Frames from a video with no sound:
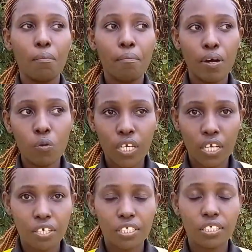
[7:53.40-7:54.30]

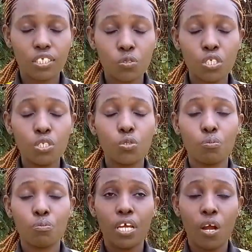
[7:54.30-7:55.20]
boundaries, you need
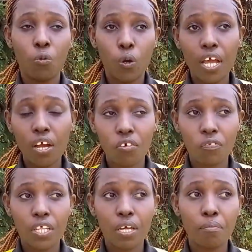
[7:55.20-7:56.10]
to be aware
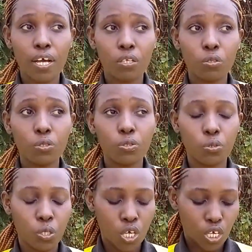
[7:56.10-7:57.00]
of them, and
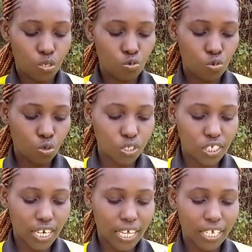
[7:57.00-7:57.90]
also do
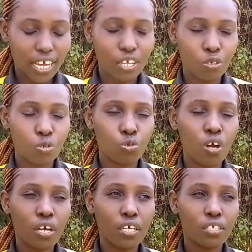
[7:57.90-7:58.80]
not like
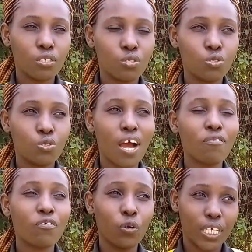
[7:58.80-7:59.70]
you
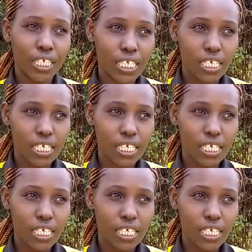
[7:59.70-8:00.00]
avoid,